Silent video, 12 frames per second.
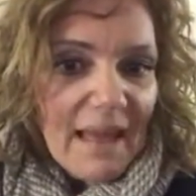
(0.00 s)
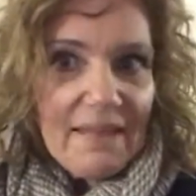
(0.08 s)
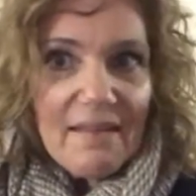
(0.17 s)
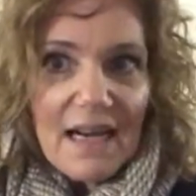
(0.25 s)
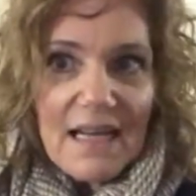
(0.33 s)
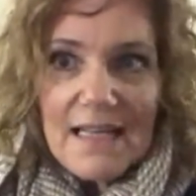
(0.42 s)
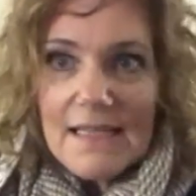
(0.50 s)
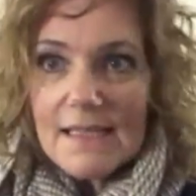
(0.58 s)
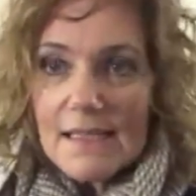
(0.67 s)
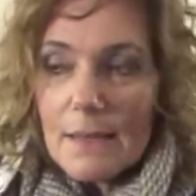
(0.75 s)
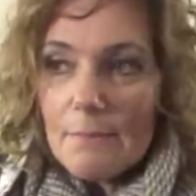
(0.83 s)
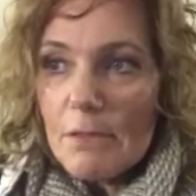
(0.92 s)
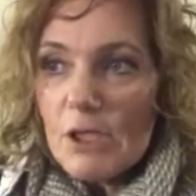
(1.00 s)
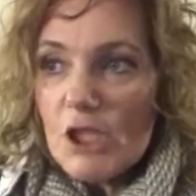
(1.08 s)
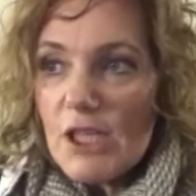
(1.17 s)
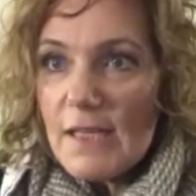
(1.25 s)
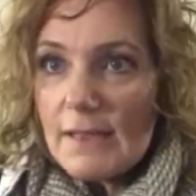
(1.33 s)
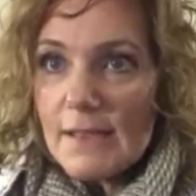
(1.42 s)
then I need some
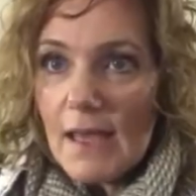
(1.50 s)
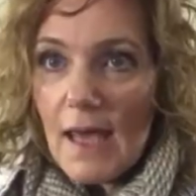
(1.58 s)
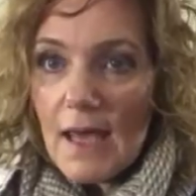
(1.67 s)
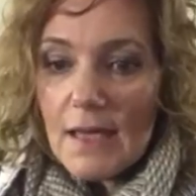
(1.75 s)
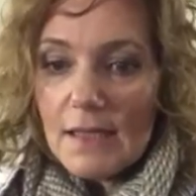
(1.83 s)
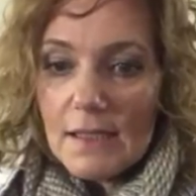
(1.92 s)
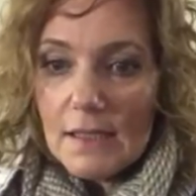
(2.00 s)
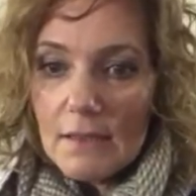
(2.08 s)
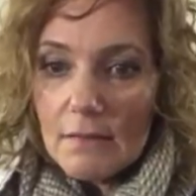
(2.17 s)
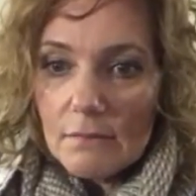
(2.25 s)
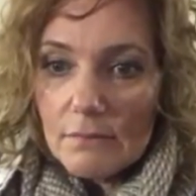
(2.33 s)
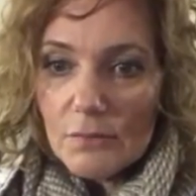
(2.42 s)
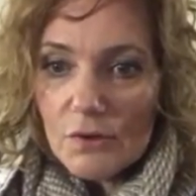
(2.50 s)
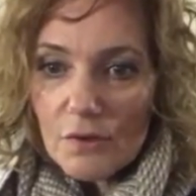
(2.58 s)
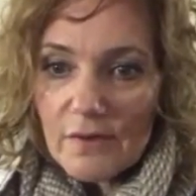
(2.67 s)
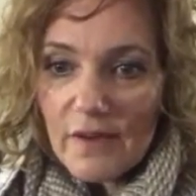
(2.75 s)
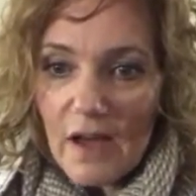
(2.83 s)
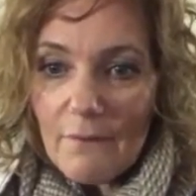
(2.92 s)
sheets and
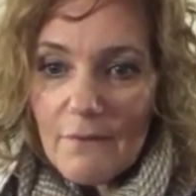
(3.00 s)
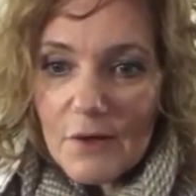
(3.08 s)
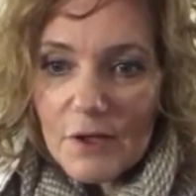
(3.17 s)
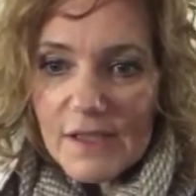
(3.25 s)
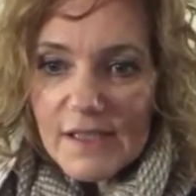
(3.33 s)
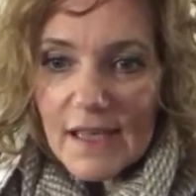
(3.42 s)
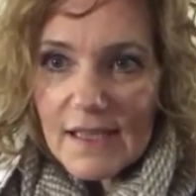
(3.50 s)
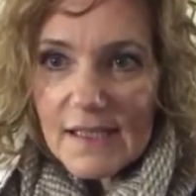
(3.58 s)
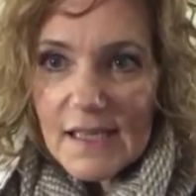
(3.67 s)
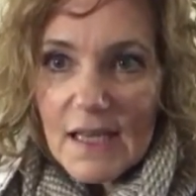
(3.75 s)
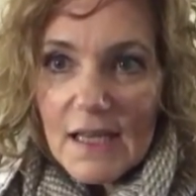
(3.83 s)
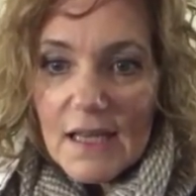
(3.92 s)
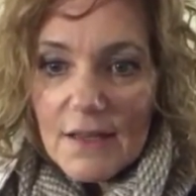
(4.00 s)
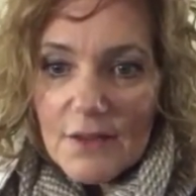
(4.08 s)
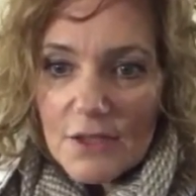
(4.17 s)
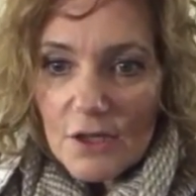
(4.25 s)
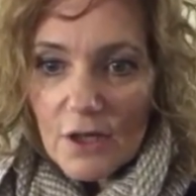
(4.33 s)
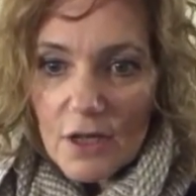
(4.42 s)
sort of comforter set.
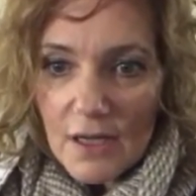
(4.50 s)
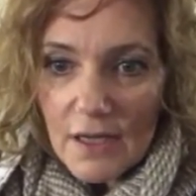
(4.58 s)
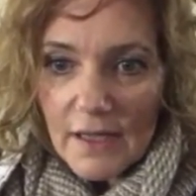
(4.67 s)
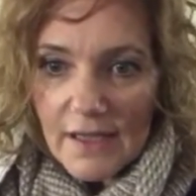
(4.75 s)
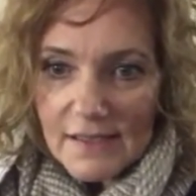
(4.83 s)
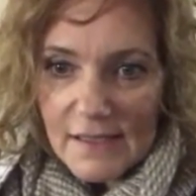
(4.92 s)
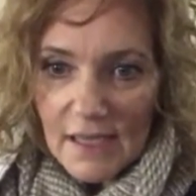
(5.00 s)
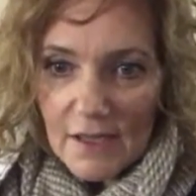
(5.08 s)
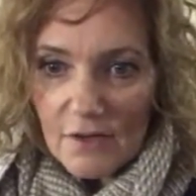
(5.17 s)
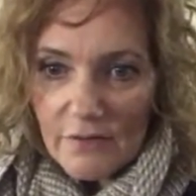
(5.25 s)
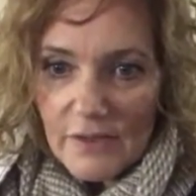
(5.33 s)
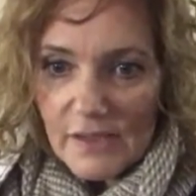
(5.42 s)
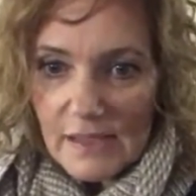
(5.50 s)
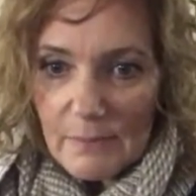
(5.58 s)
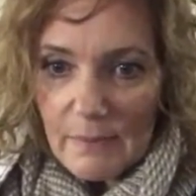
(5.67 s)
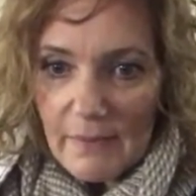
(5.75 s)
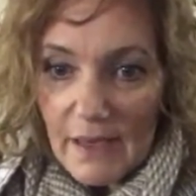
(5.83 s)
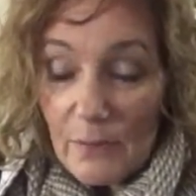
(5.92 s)
The dog has taken over the
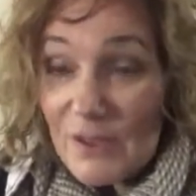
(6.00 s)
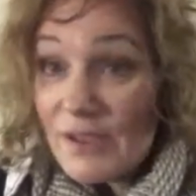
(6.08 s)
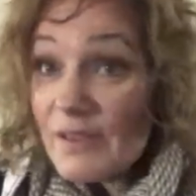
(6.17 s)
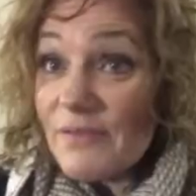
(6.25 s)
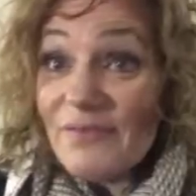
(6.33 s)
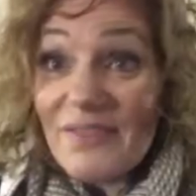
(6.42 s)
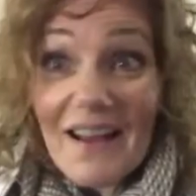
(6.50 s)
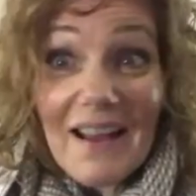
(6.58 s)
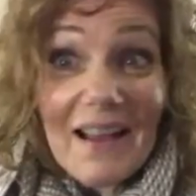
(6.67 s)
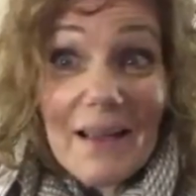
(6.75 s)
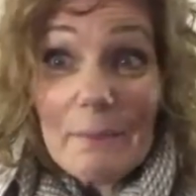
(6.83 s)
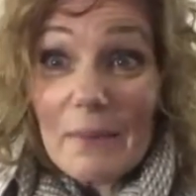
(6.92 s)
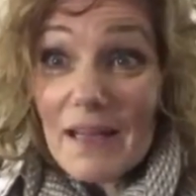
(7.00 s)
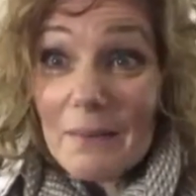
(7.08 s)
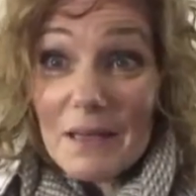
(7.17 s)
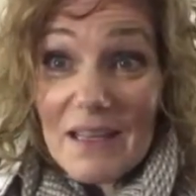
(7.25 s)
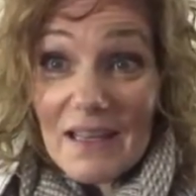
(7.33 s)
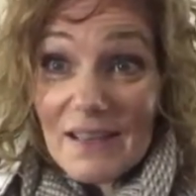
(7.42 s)
sleeping bag, which is fine by
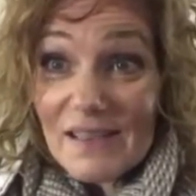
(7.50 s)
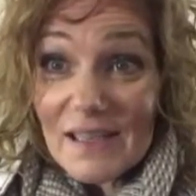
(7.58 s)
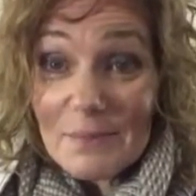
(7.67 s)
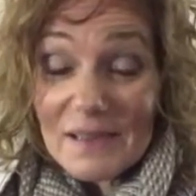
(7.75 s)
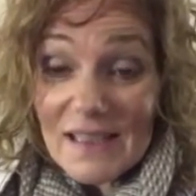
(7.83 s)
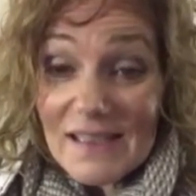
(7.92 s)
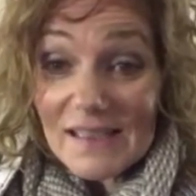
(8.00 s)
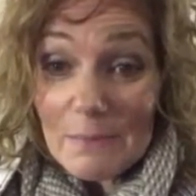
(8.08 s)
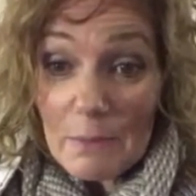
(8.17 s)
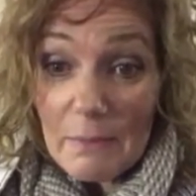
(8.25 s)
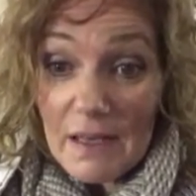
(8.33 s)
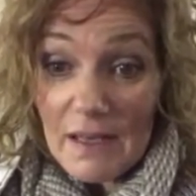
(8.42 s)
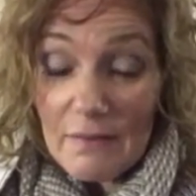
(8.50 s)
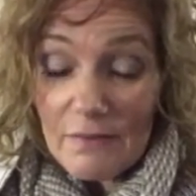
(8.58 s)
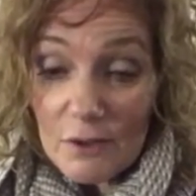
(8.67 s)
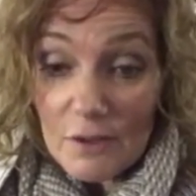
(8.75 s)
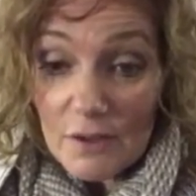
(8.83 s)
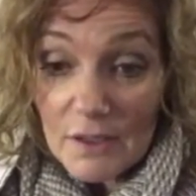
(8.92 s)
me. I slept in that sleeping bag
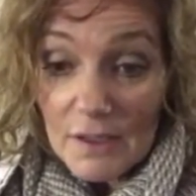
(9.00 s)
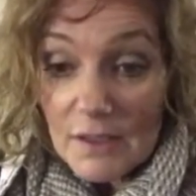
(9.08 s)
for